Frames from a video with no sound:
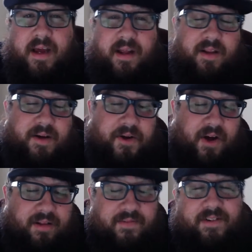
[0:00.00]
Look, Call
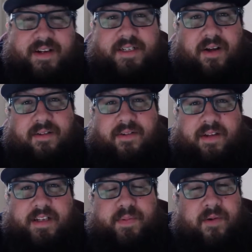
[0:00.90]
of Duty is Call of Duty.
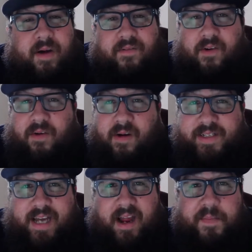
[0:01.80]
It's been around for a long
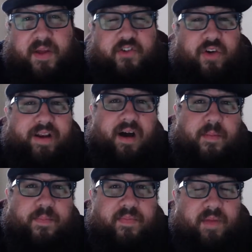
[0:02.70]
time. They're trying to
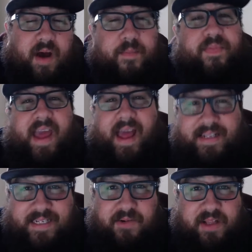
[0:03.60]
up the
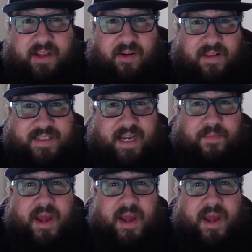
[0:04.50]
ante with it all the time.